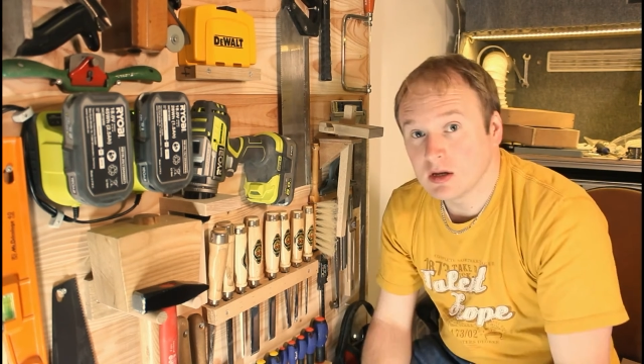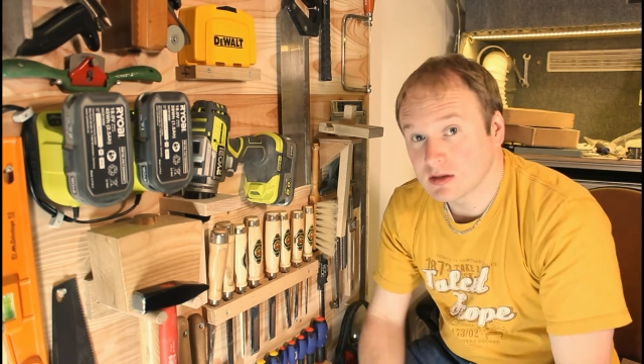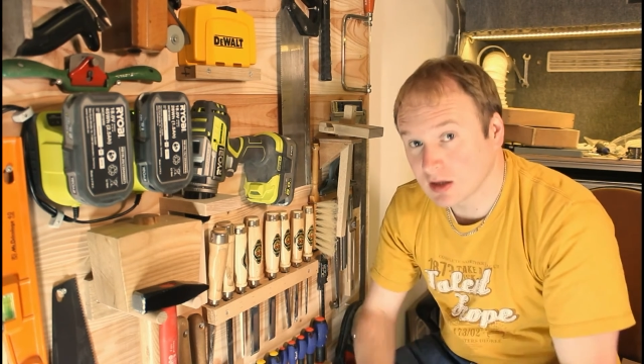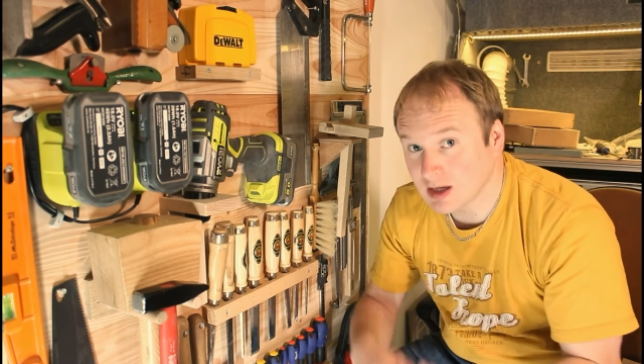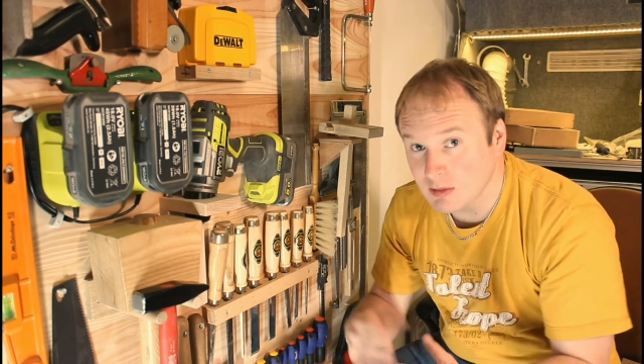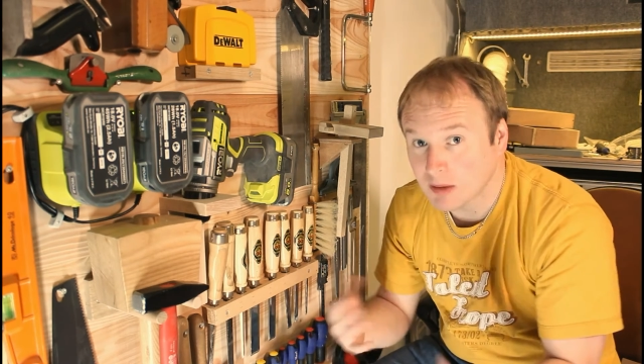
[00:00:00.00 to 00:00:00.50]

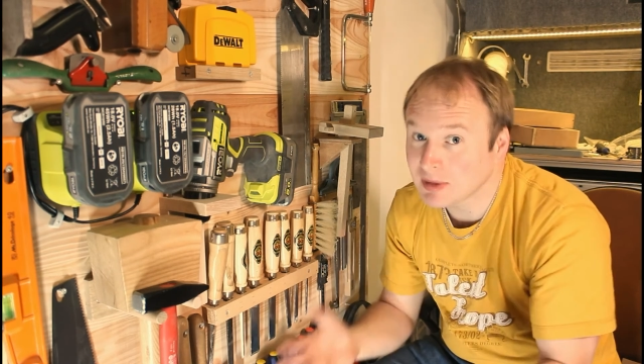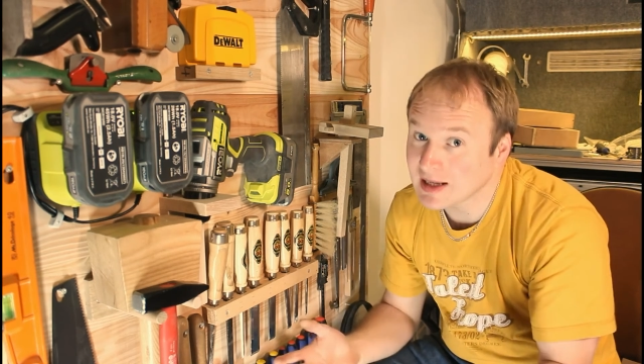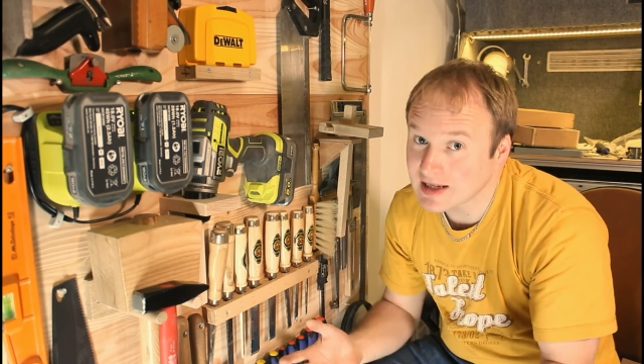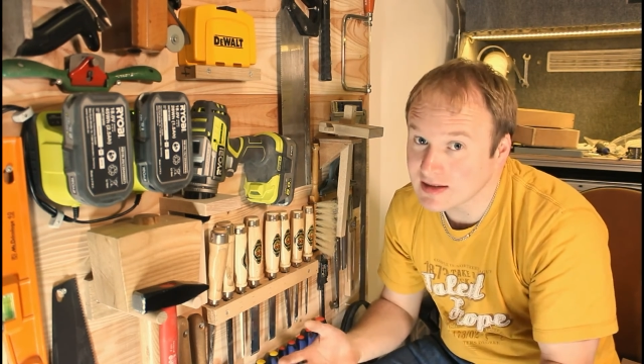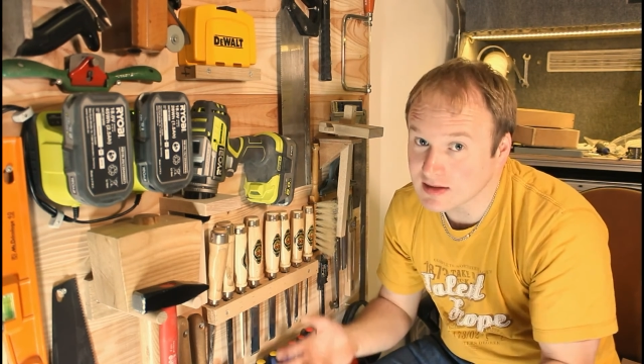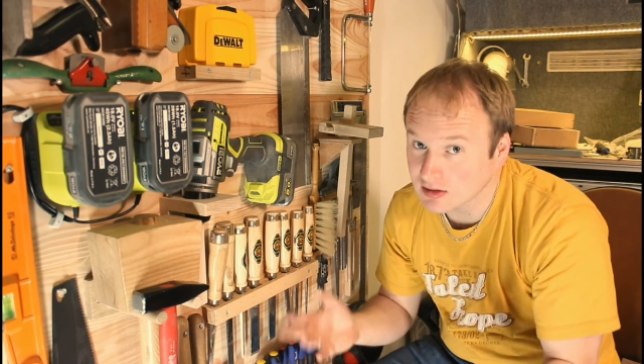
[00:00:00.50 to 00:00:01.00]
So like my
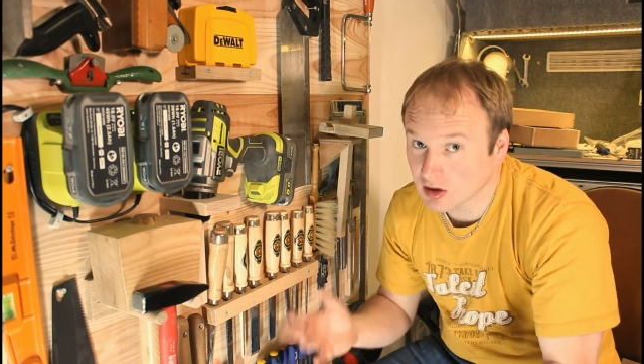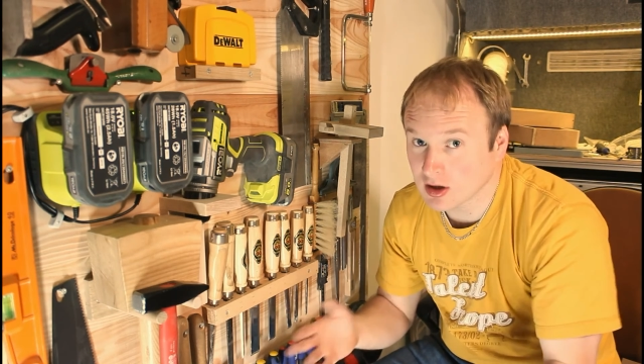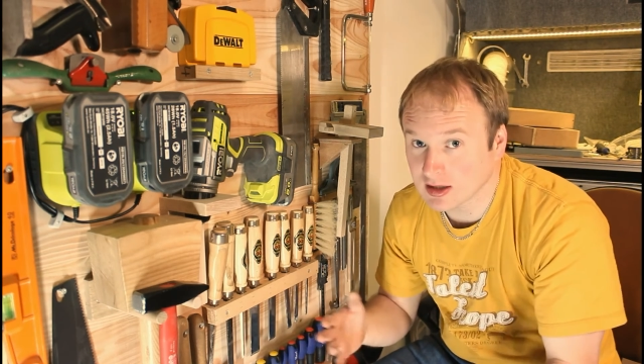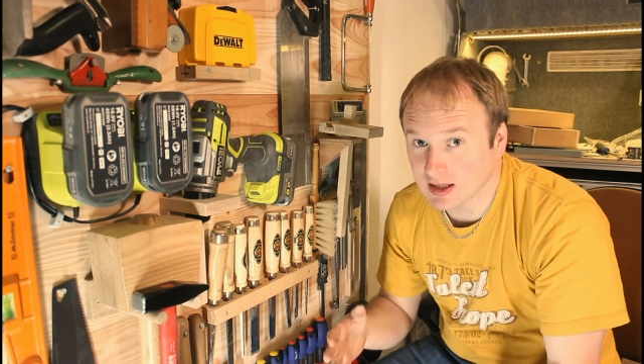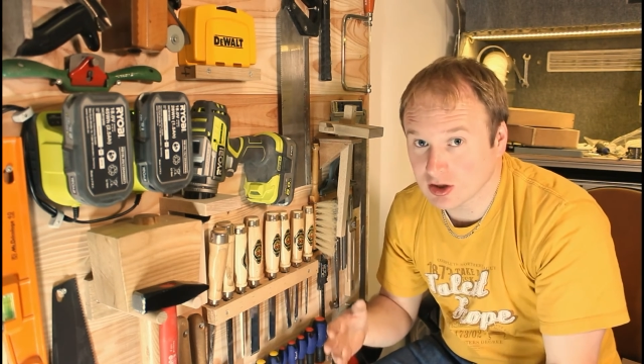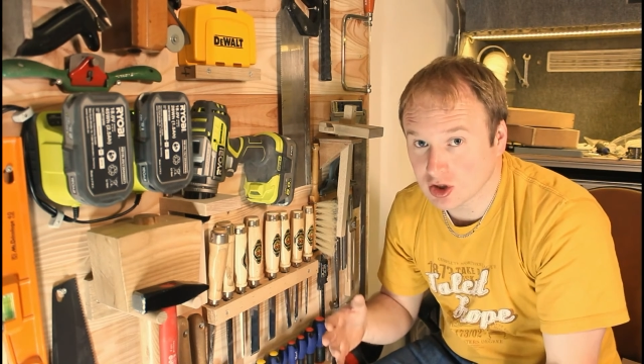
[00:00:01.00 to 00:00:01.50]
blades are not going
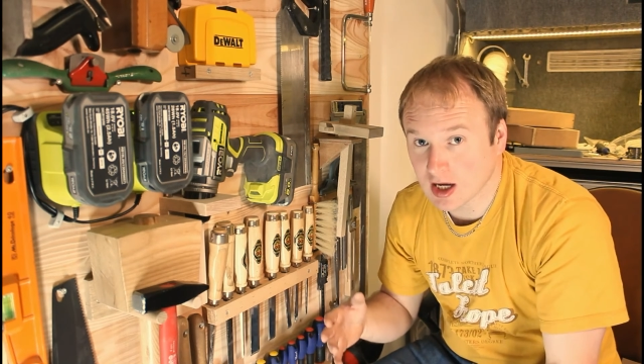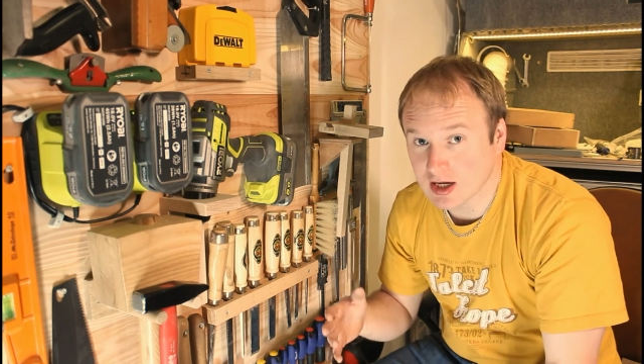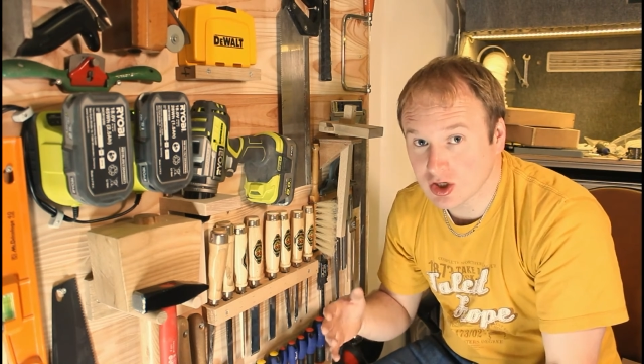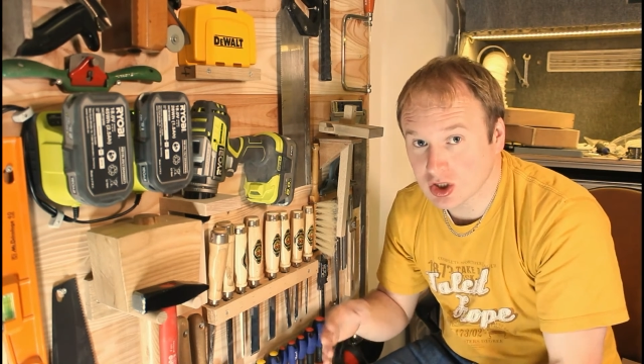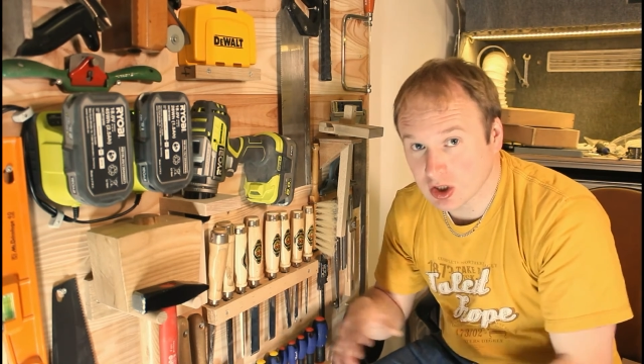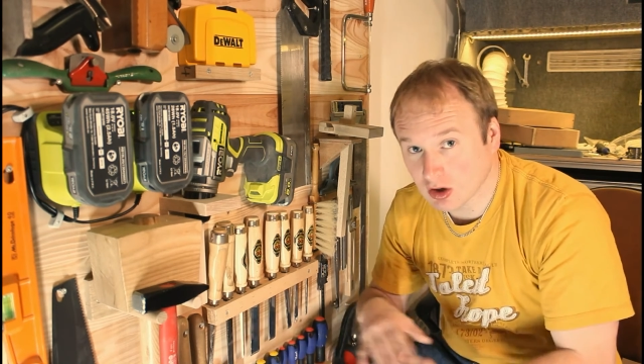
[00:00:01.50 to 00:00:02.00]
to get
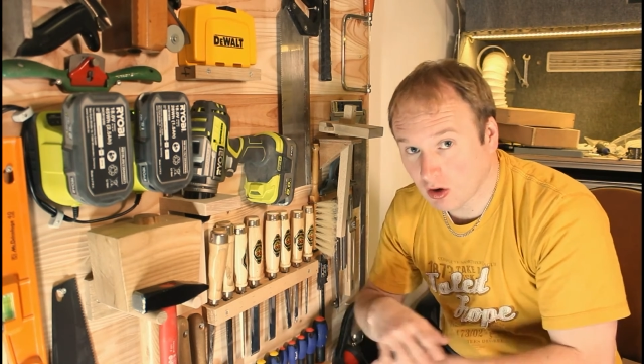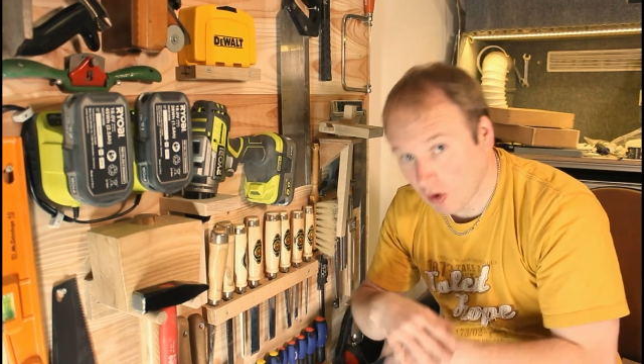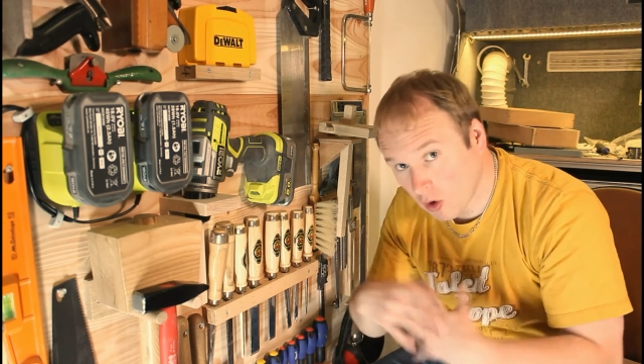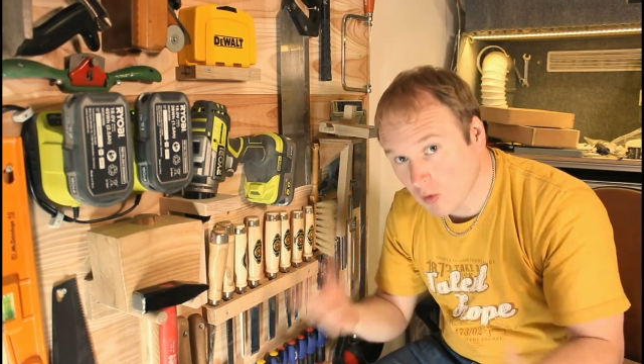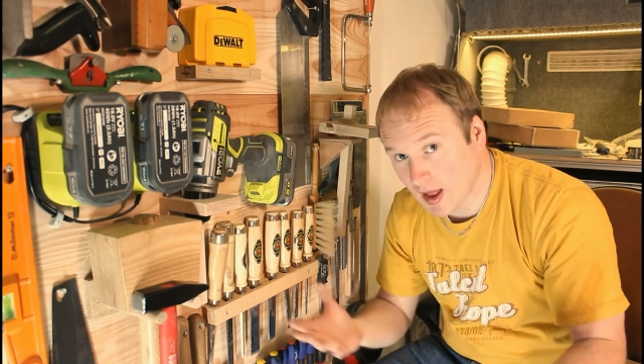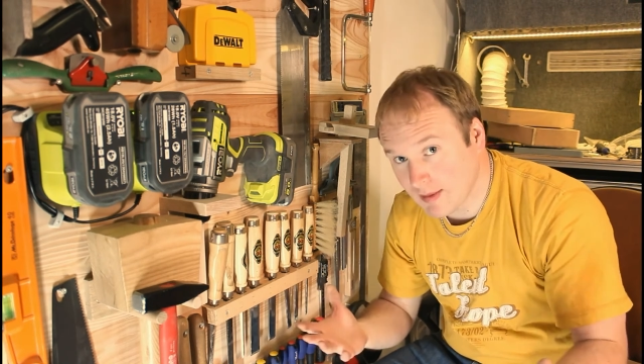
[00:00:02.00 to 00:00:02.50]
changed
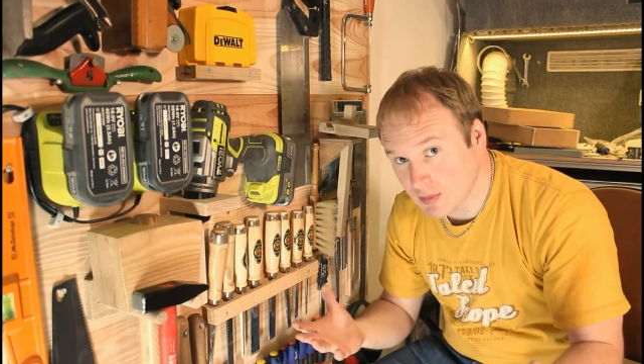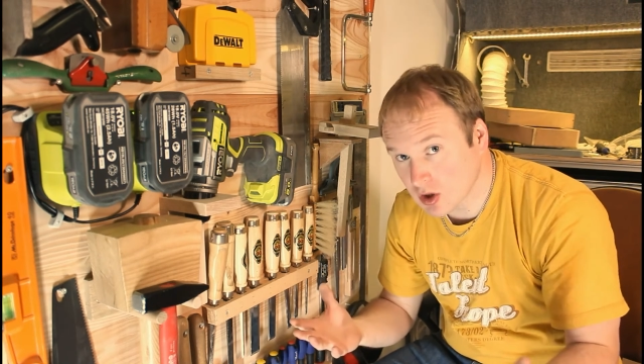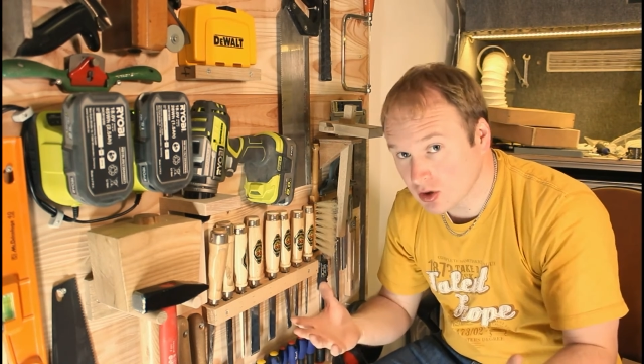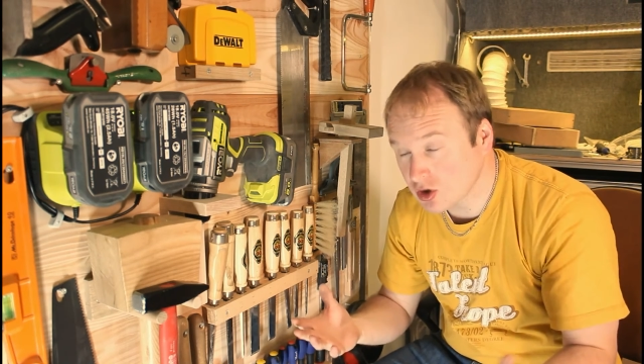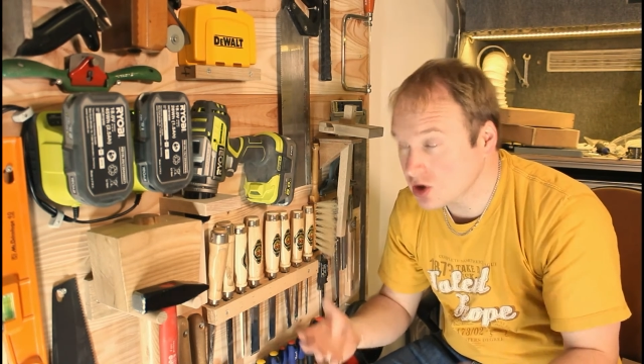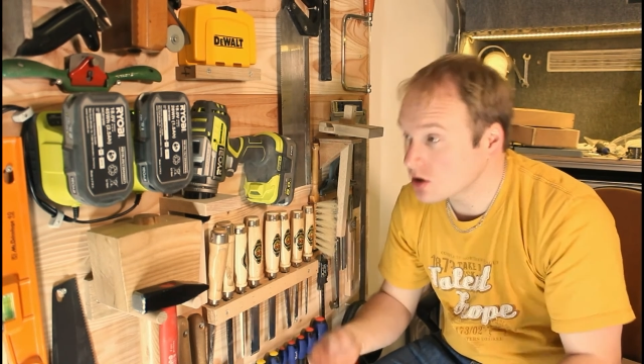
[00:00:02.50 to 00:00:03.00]
all that
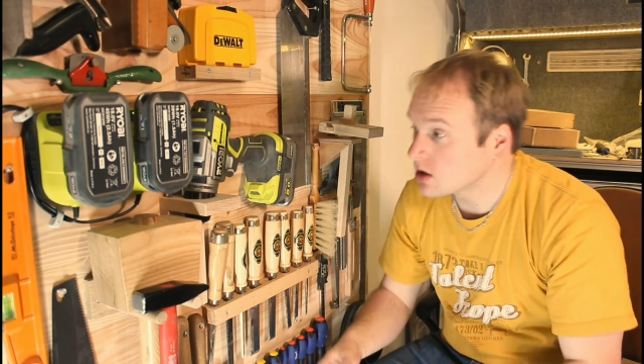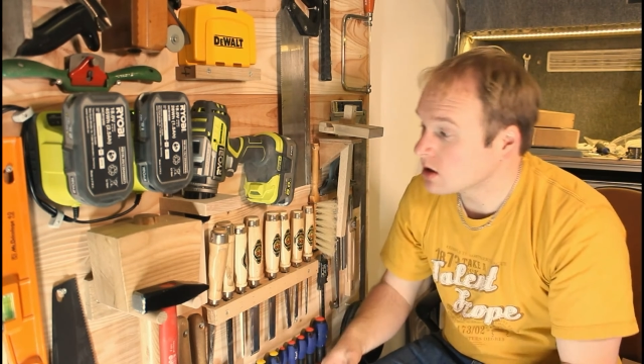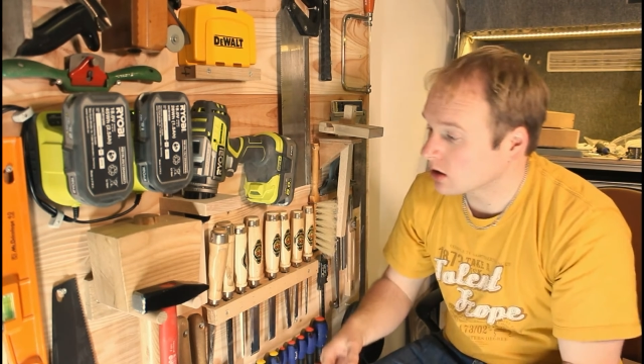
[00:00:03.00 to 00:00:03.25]
much